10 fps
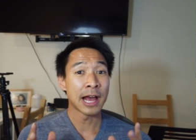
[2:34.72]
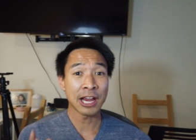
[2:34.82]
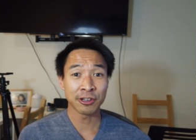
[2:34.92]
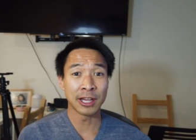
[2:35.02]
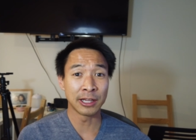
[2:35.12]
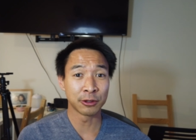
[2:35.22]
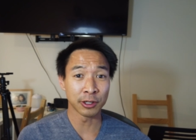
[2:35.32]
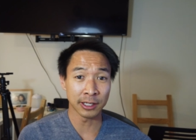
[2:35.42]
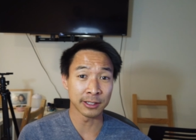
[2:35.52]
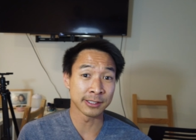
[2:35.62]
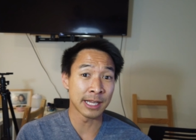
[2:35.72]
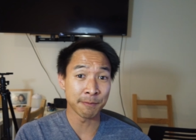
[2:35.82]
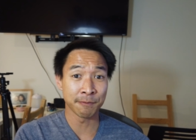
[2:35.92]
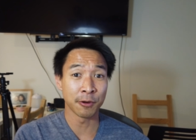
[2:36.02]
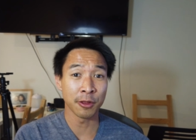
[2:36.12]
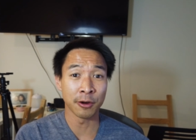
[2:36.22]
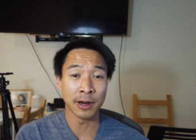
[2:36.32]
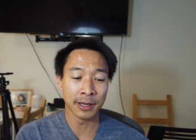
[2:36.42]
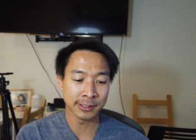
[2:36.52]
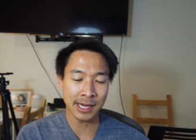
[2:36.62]
I actually took it a step further
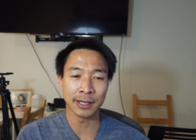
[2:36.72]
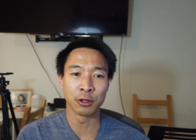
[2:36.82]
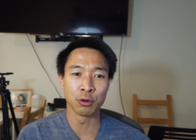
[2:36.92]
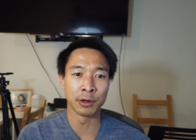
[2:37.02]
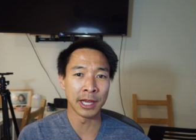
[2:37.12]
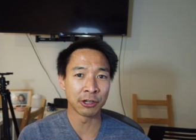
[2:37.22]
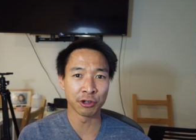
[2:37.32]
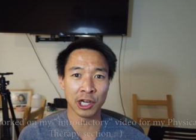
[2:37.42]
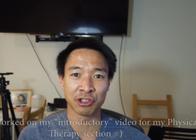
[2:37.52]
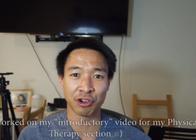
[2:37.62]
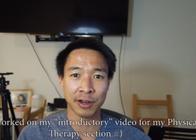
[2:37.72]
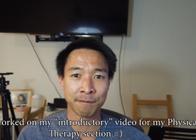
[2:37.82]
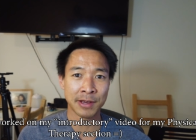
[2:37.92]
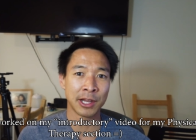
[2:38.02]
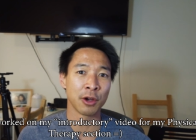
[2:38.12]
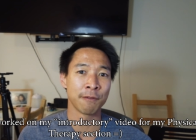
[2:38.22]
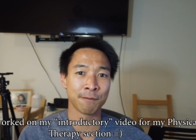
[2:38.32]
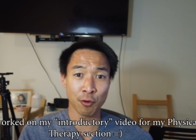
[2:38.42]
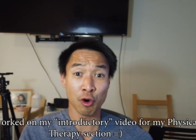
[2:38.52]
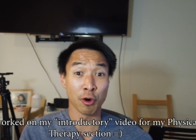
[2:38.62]
and decided to do an introductory video
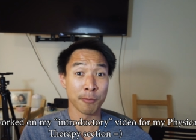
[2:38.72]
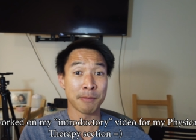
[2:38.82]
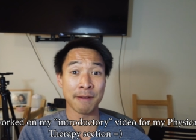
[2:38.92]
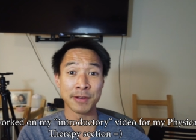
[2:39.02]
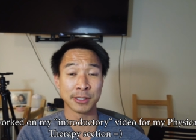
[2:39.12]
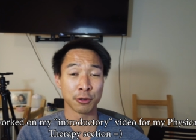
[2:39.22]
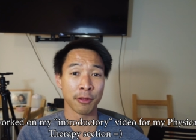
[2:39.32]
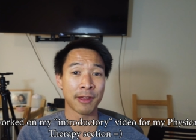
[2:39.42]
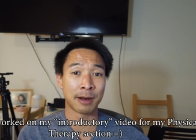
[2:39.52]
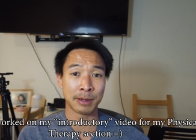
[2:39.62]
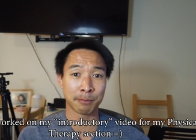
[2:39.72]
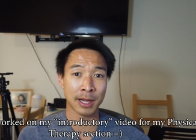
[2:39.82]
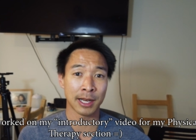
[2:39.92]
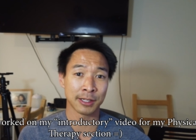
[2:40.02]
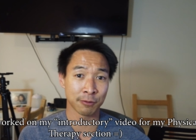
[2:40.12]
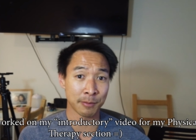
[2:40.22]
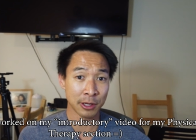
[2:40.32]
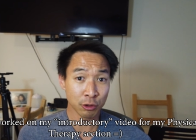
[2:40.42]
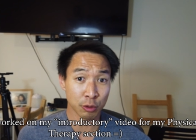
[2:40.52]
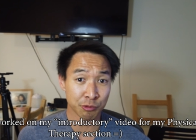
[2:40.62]
for my physical therapy playlist for my
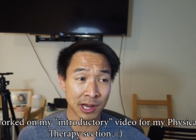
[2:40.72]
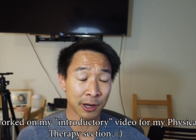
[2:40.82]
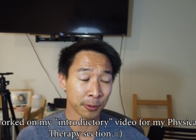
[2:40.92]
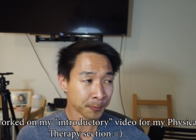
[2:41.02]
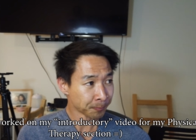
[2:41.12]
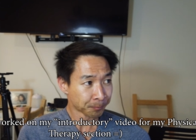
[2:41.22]
YouTube channel.